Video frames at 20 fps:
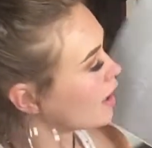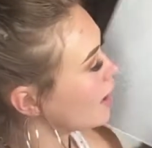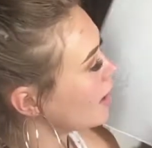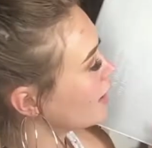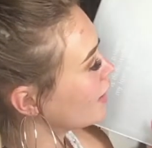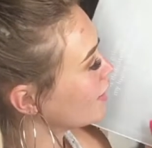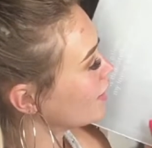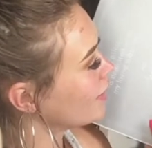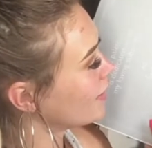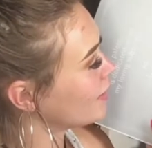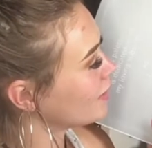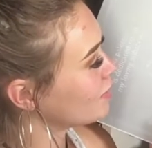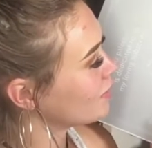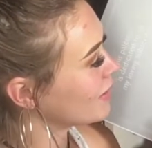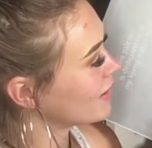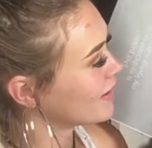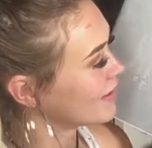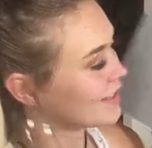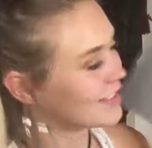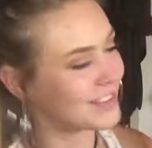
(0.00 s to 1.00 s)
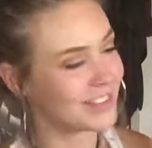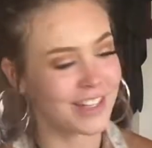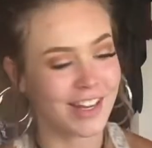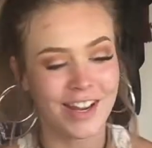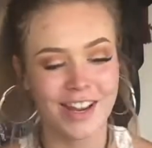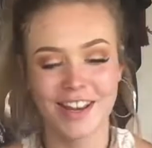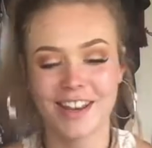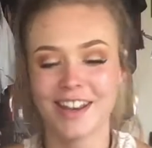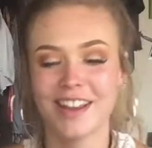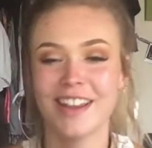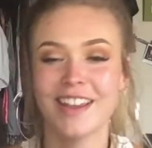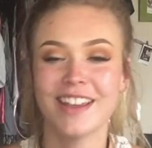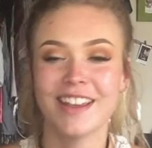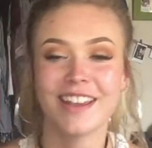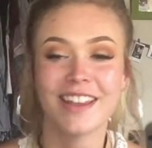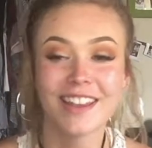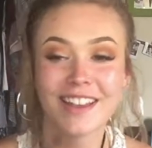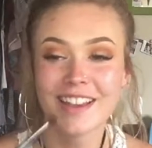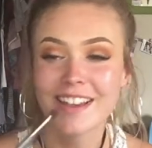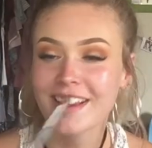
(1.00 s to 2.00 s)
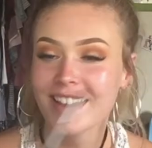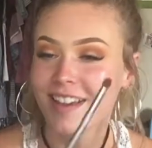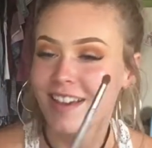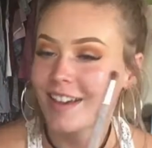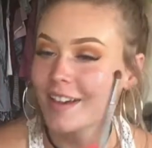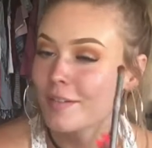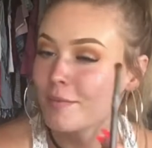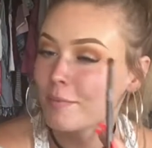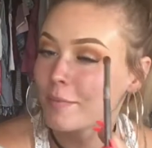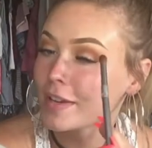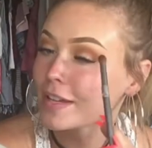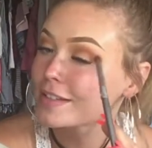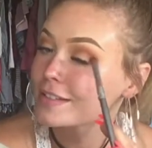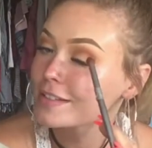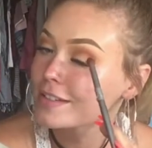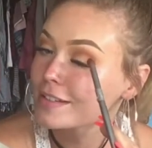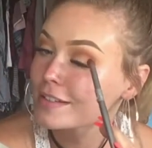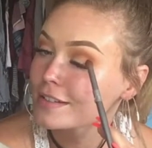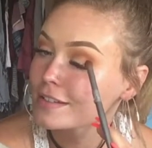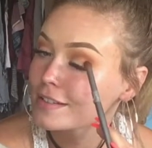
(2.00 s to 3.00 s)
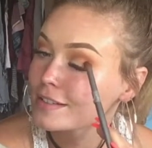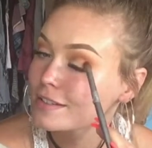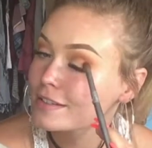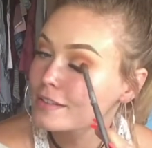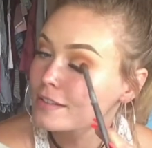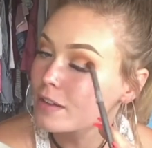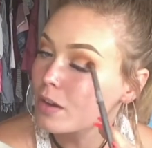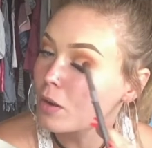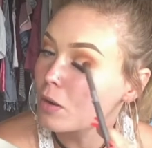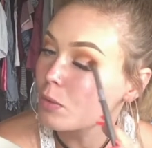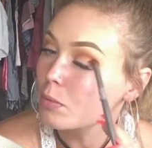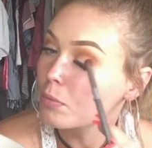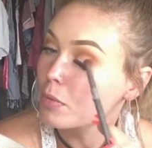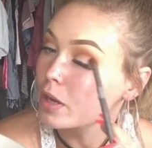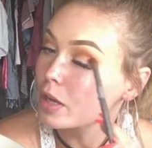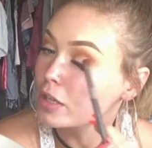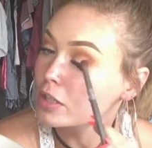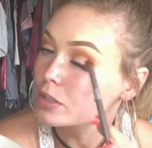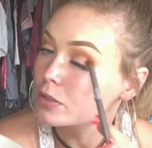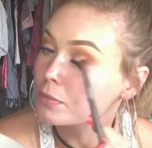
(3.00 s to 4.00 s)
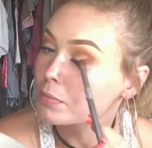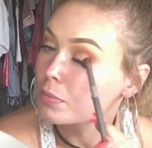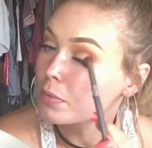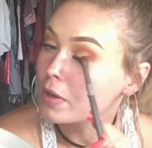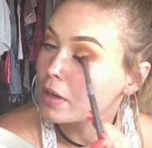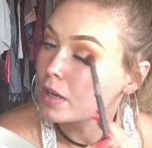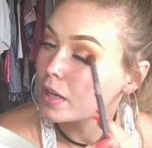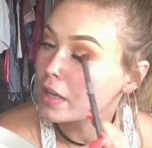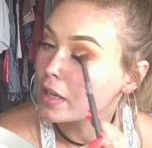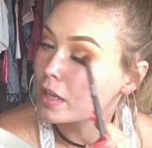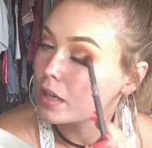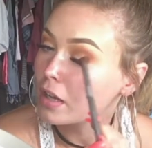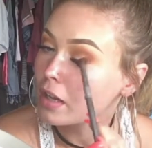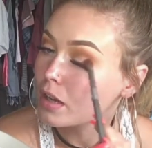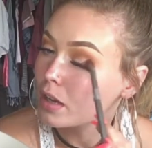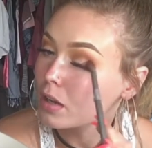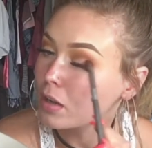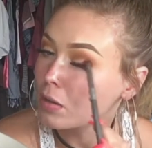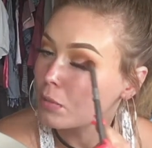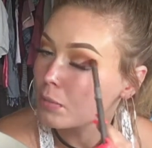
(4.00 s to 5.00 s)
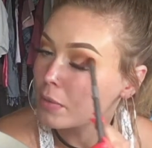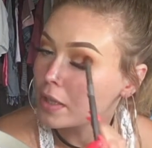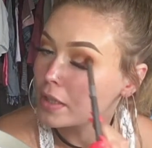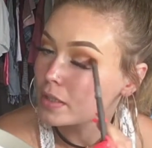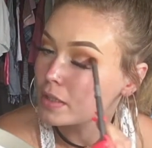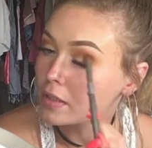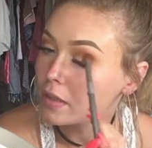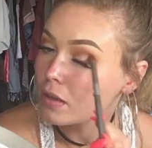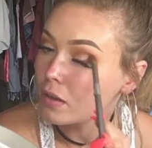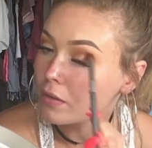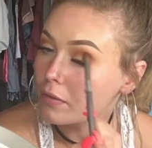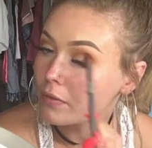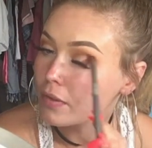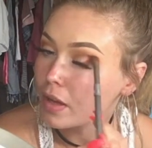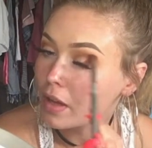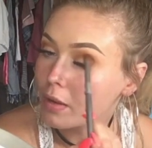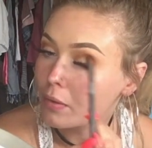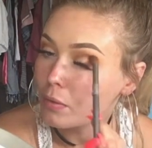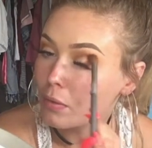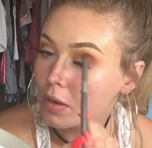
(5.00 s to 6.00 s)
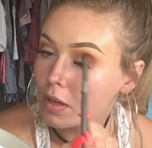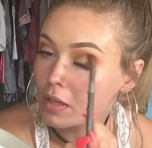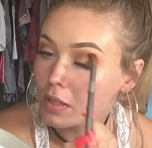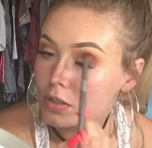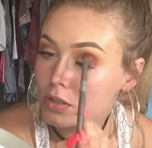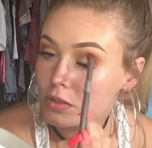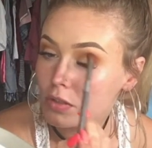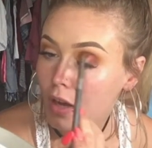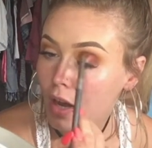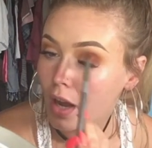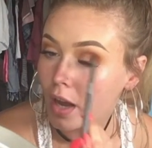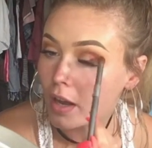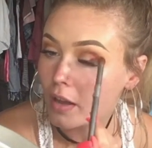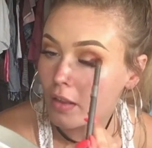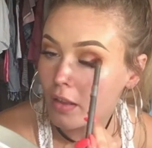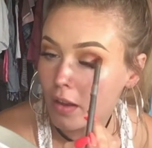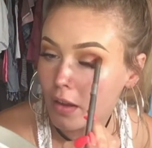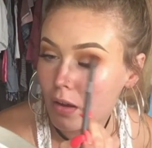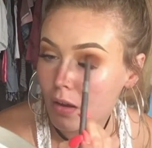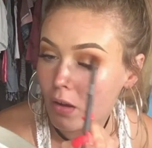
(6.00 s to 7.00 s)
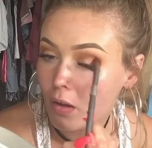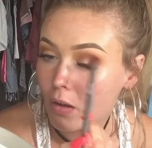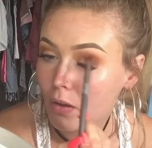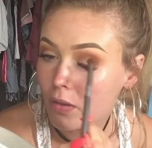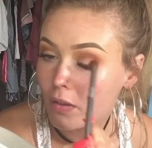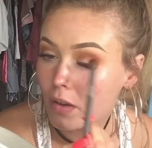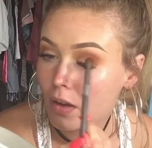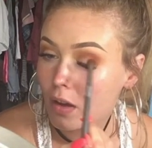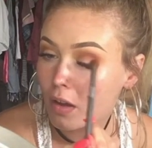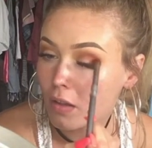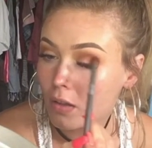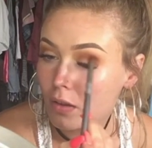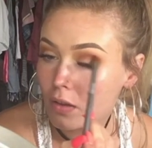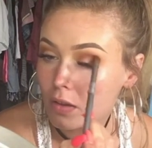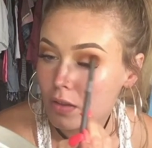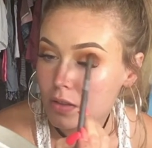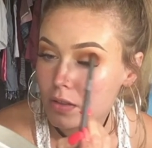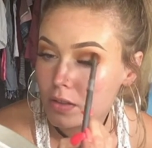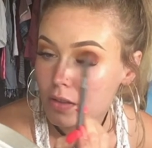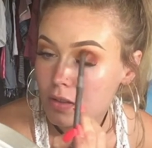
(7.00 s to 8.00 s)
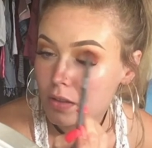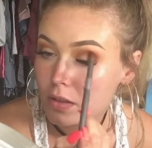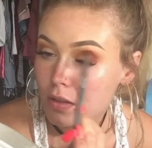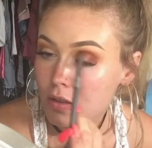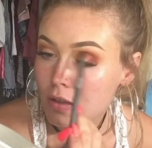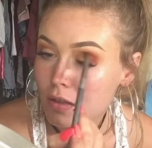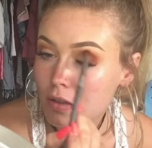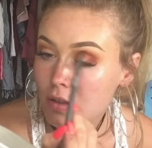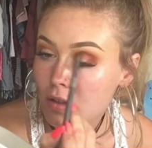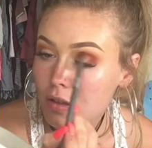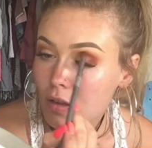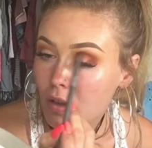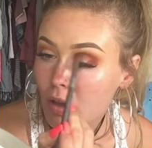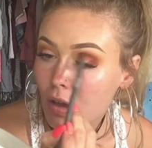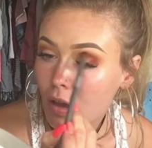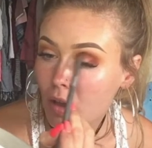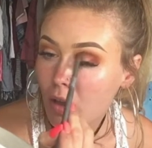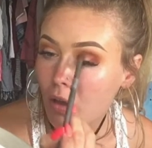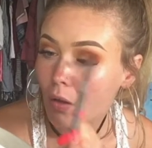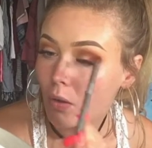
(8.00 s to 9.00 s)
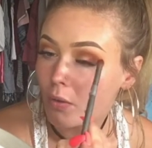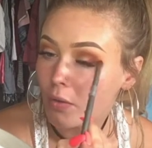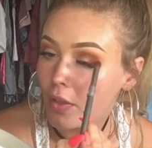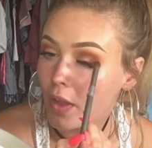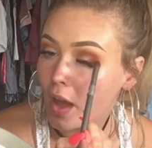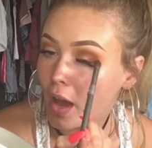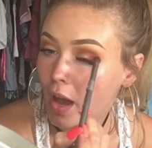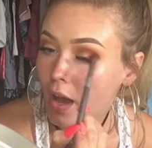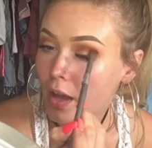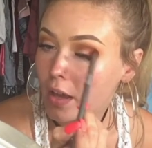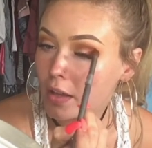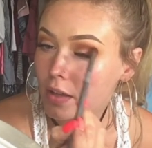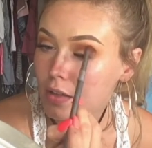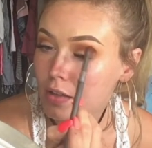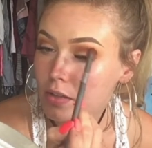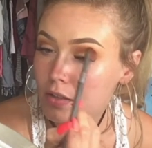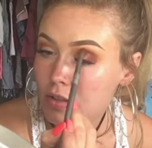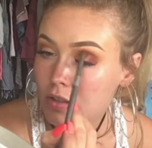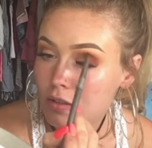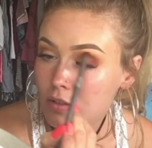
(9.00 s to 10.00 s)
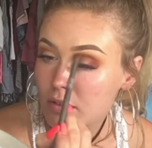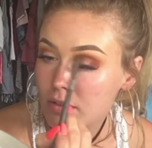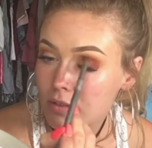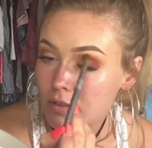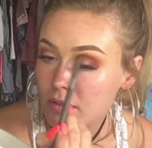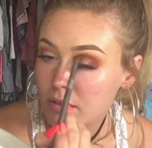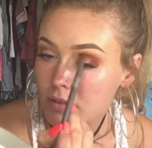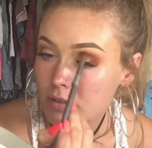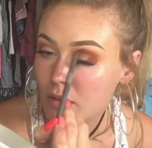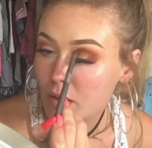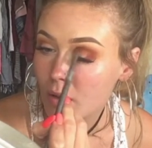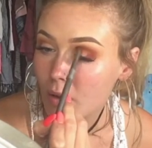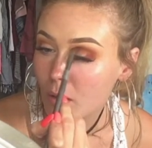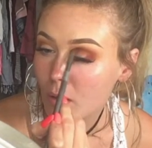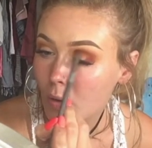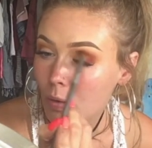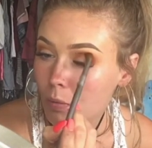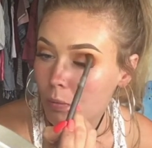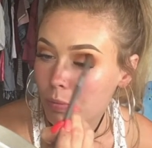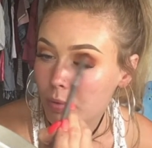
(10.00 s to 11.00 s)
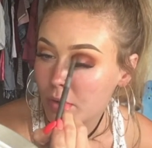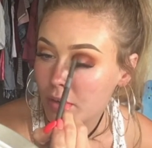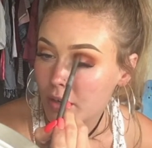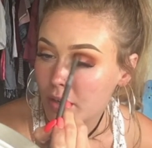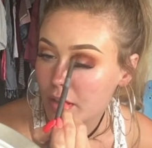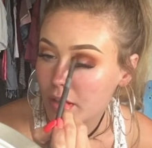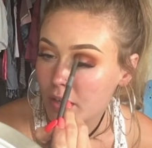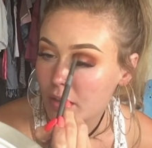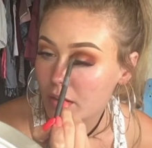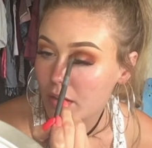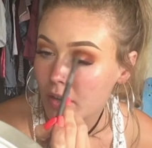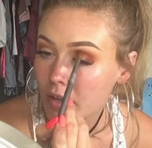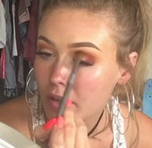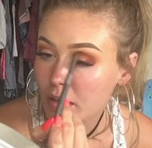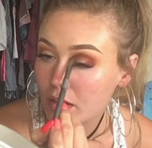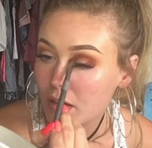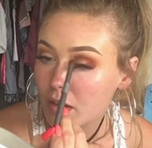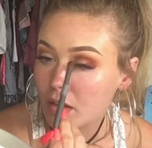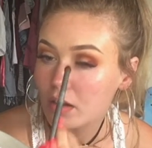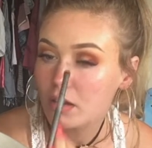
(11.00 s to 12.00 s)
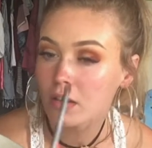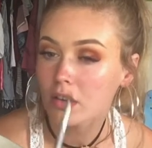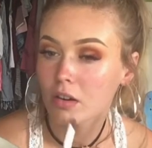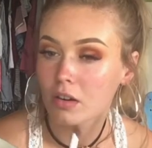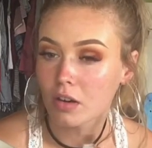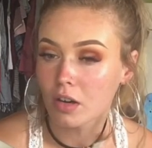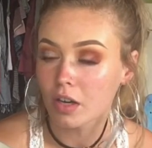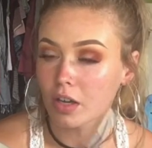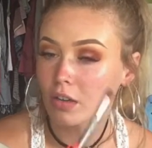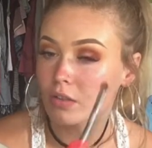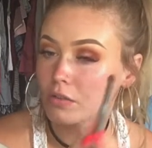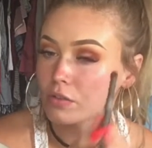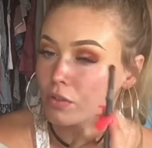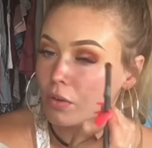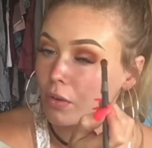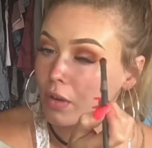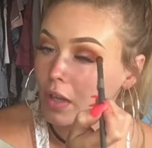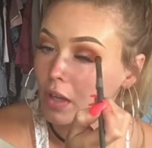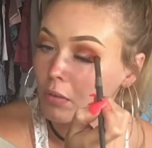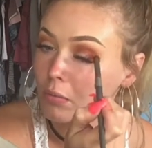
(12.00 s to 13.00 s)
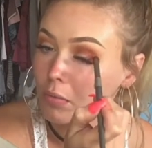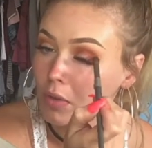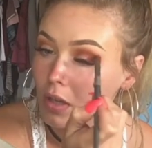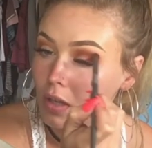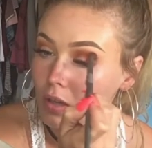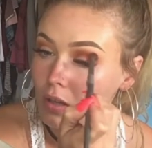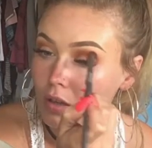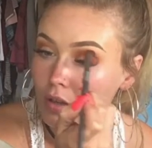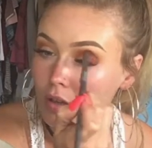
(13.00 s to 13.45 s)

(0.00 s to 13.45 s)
and a little bit of this shade. Mixing so much, but I can't help myself. I want to try like all the colors. Oh, that is so pretty. Like, are you joking me?